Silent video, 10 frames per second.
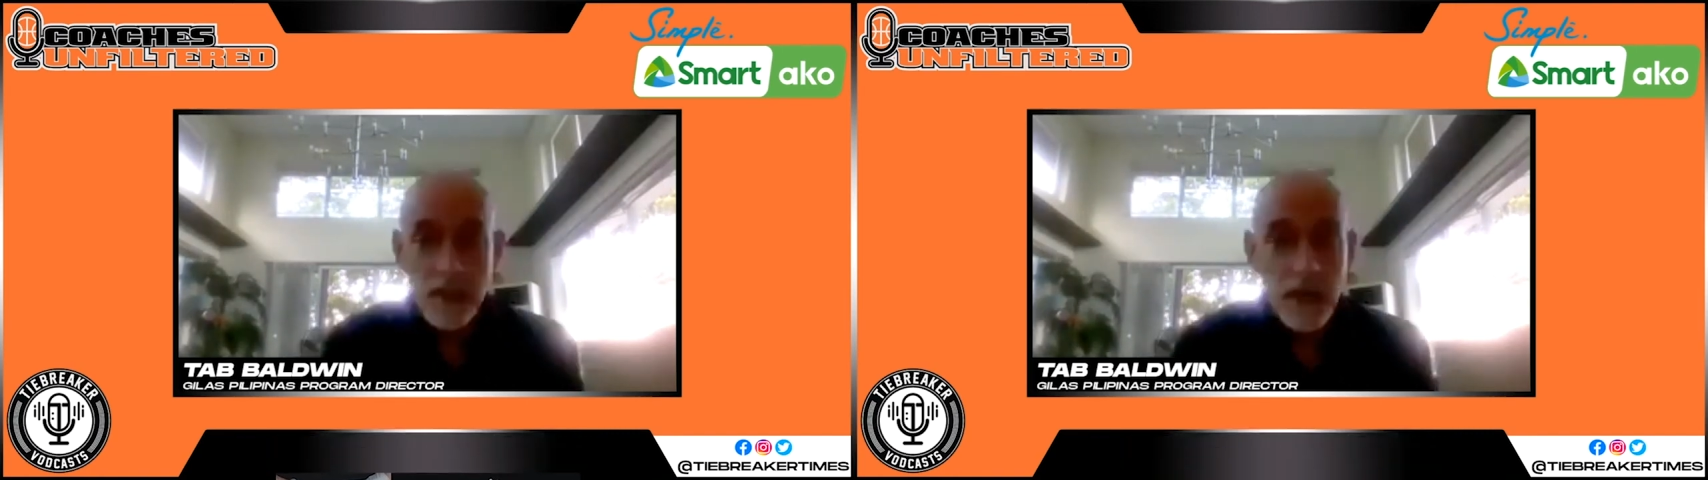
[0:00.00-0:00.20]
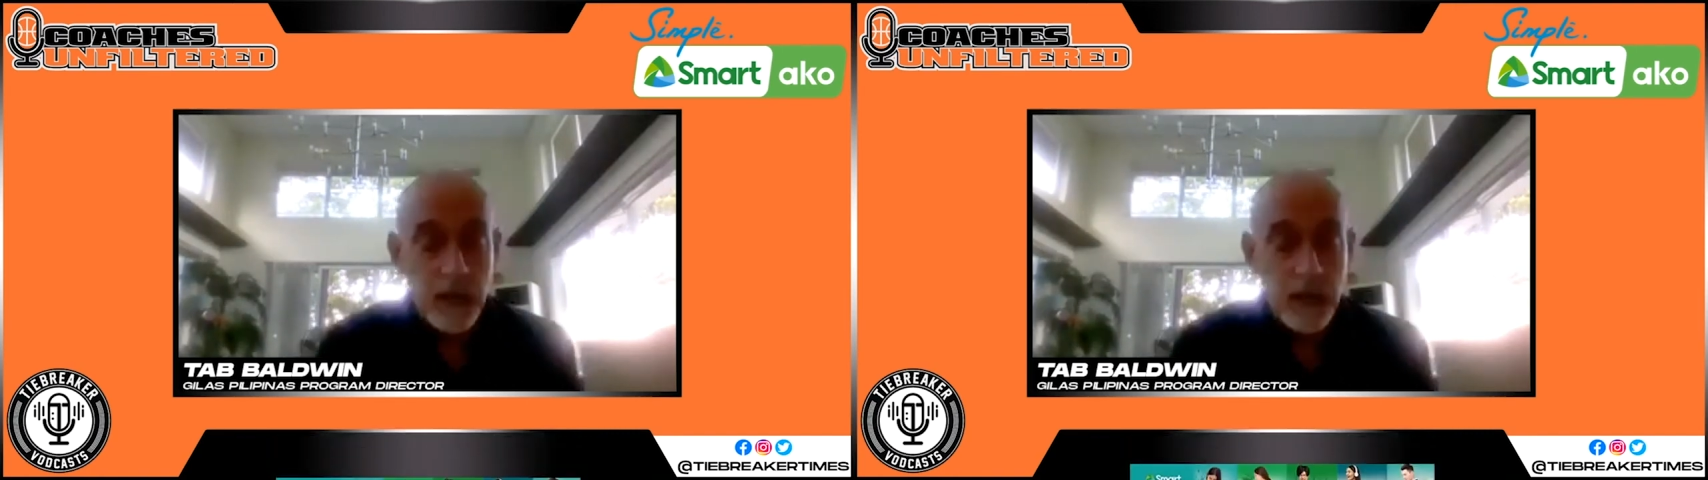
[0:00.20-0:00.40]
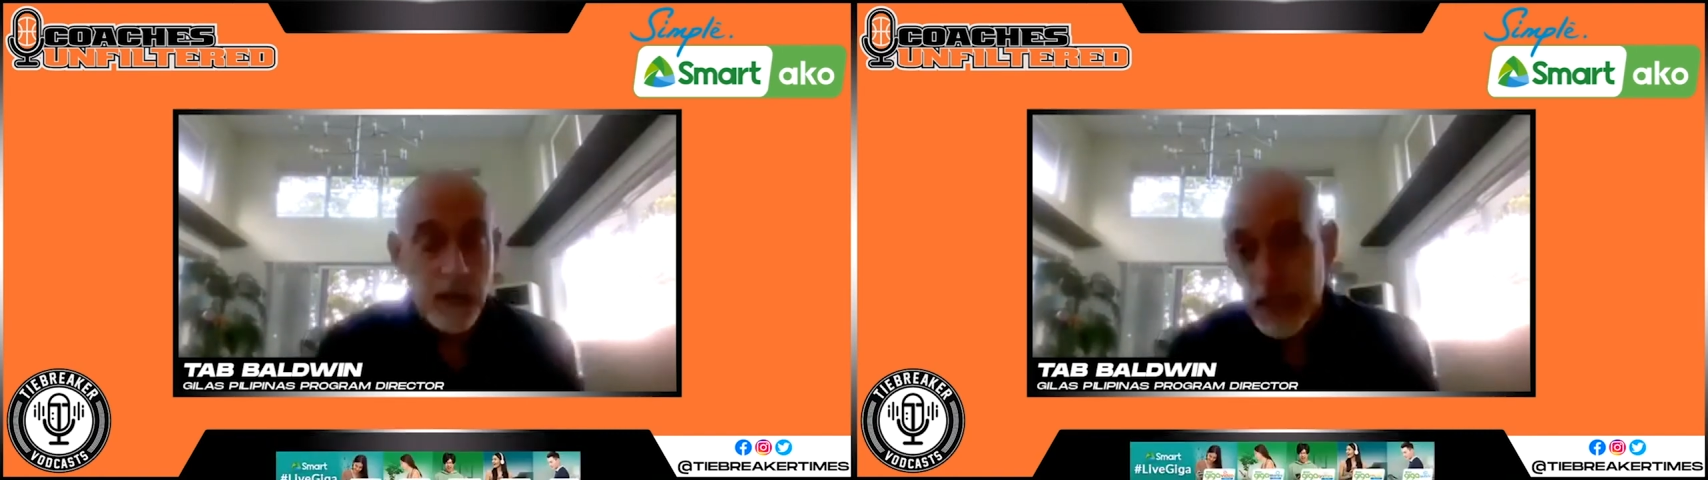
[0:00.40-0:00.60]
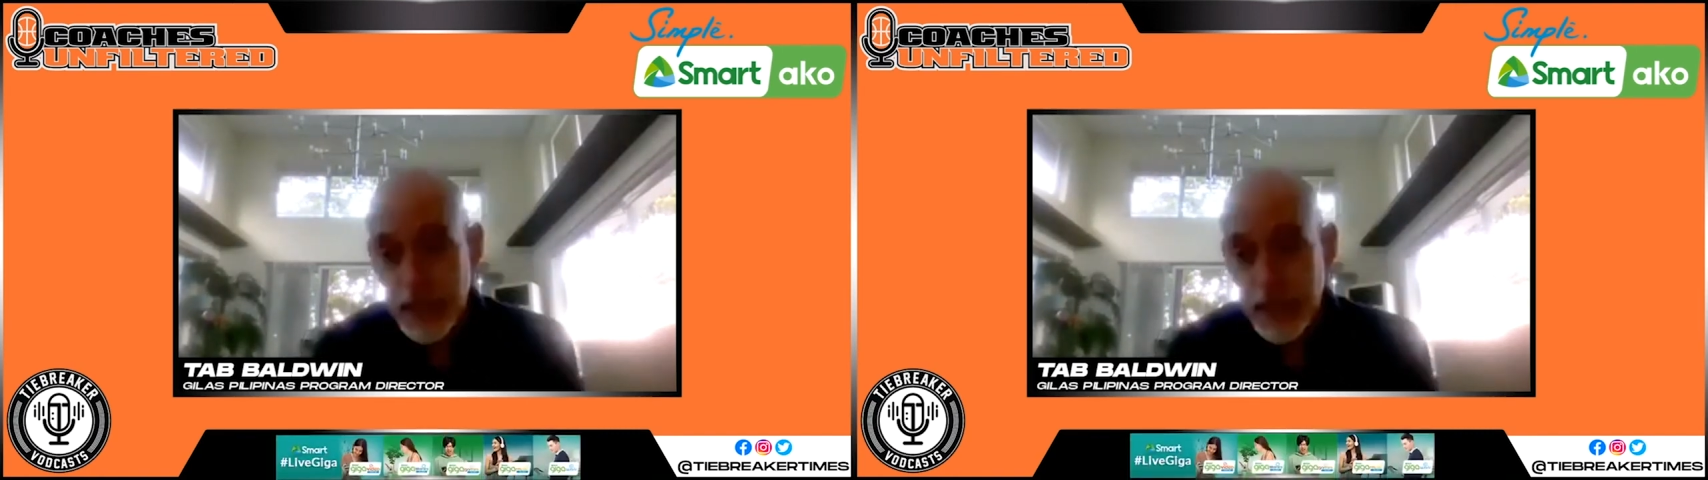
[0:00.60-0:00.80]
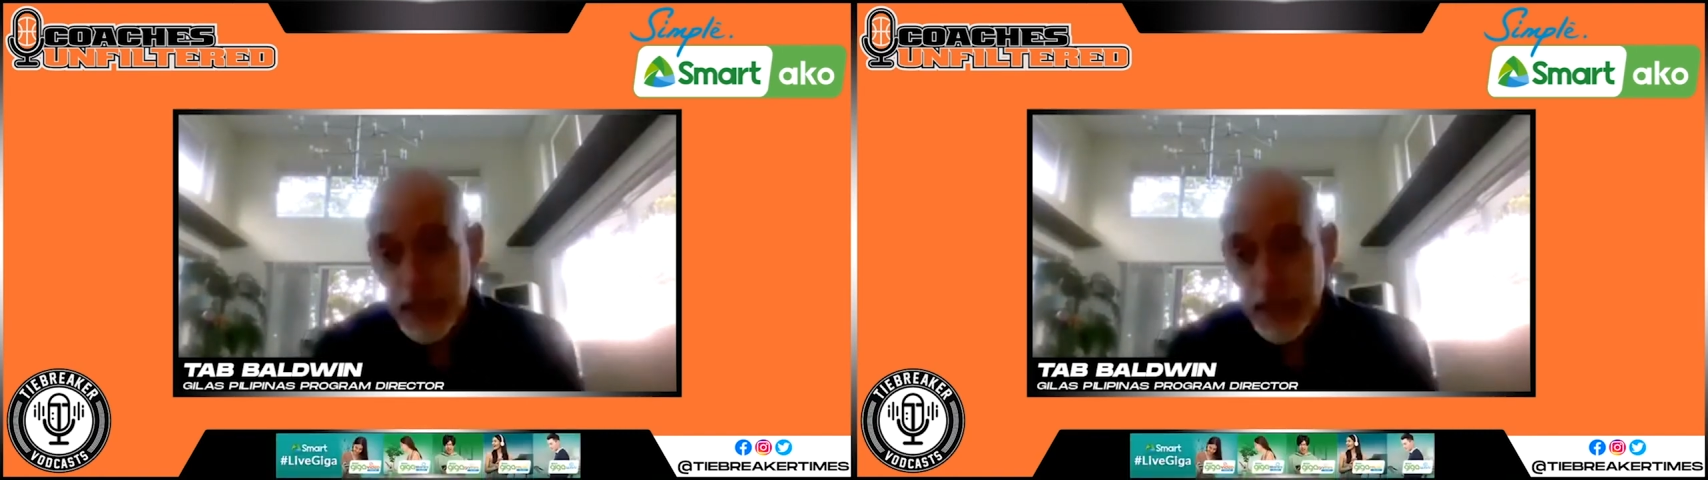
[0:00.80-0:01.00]
of a
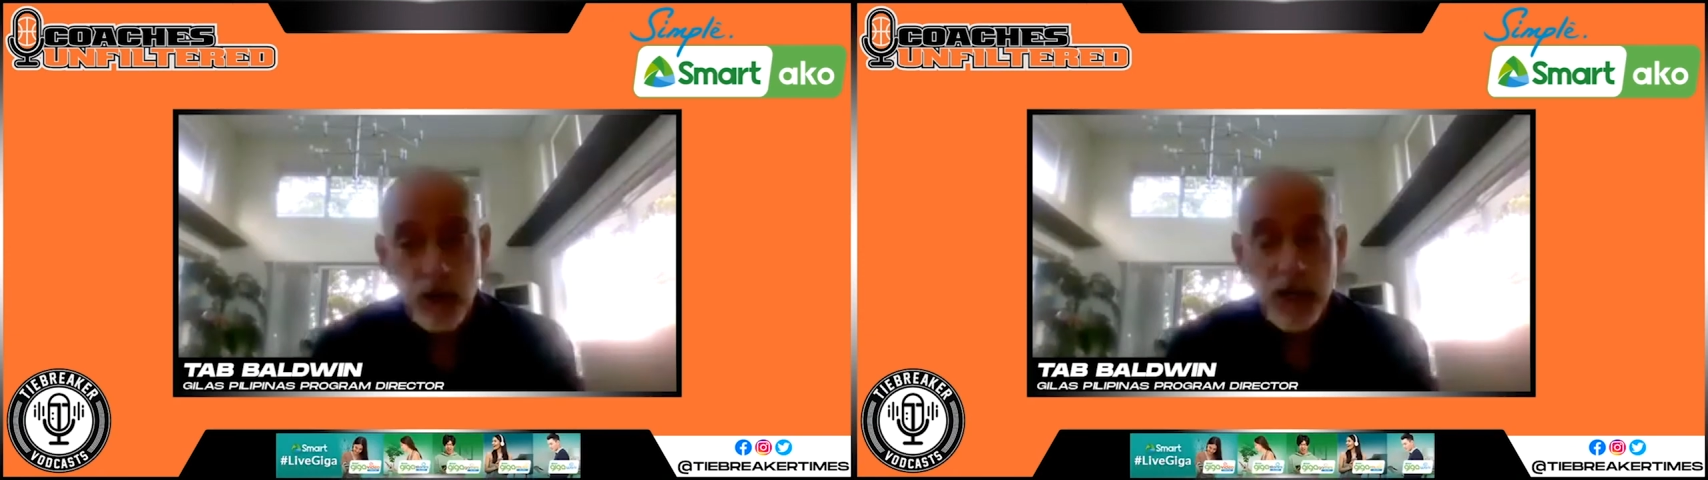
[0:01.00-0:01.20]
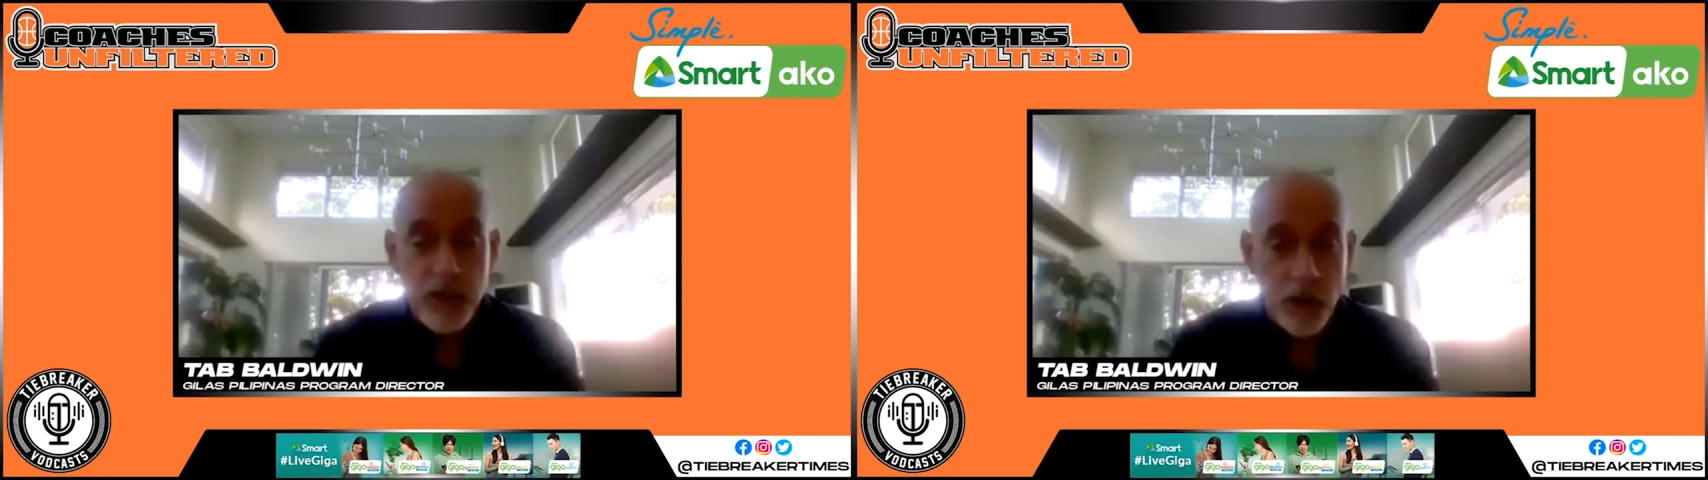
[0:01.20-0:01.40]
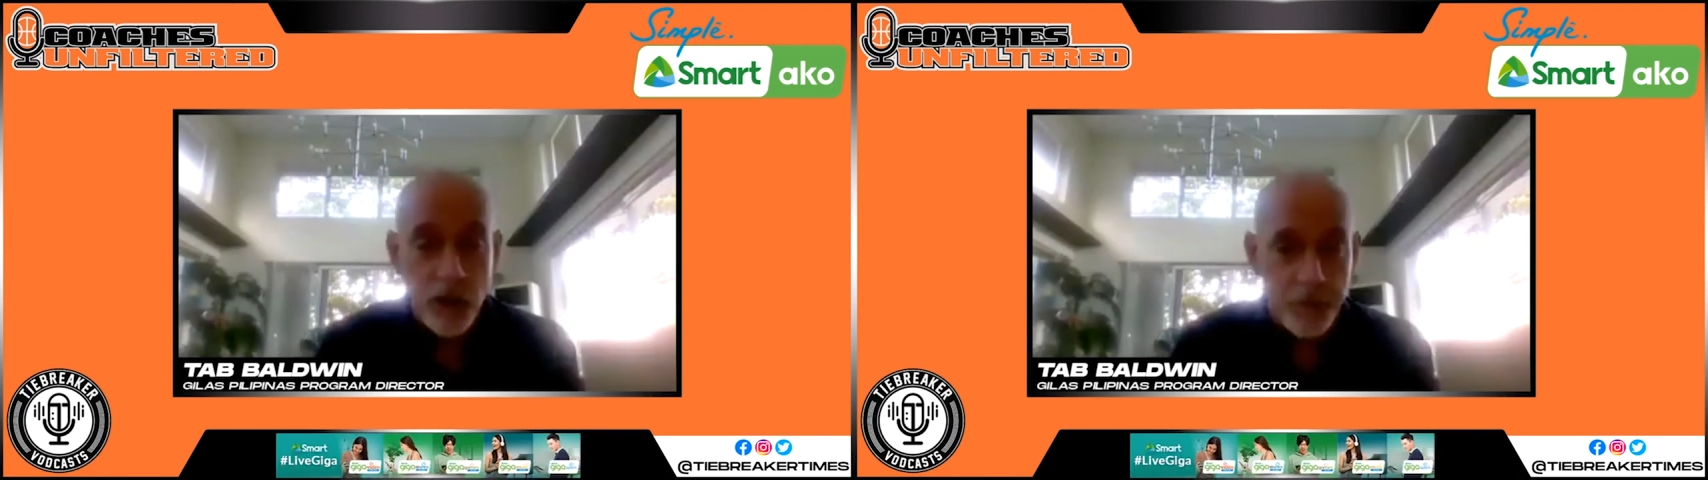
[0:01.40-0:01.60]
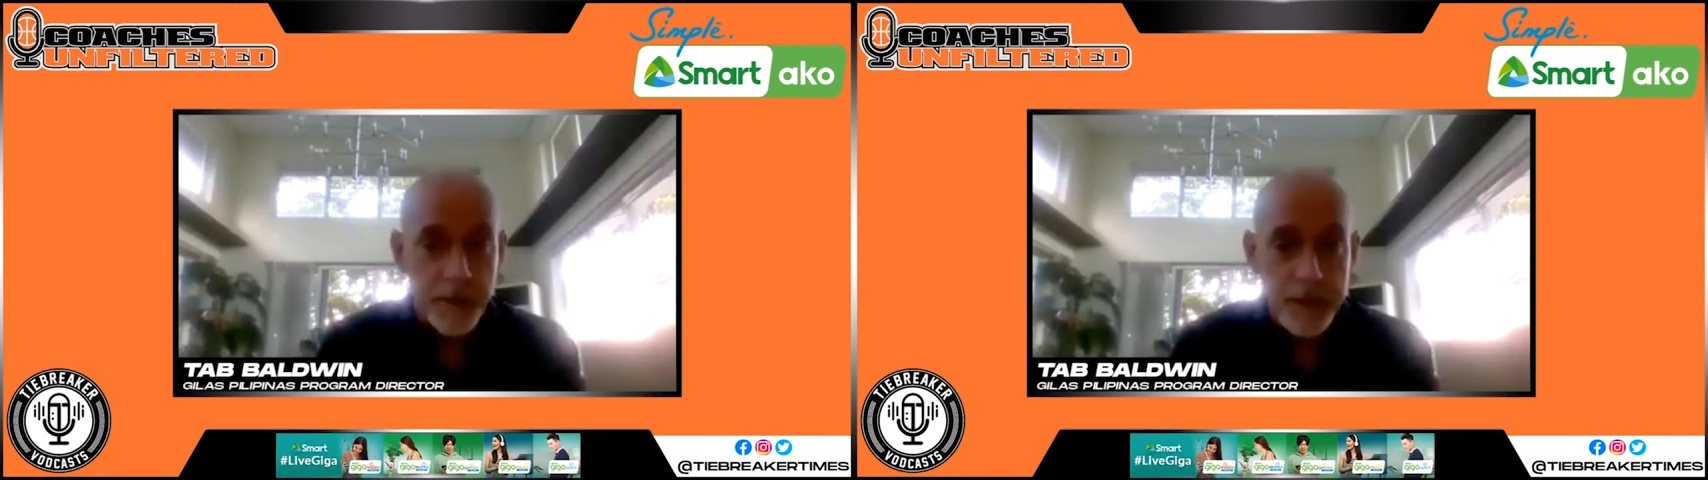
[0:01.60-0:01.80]
league or a tournament.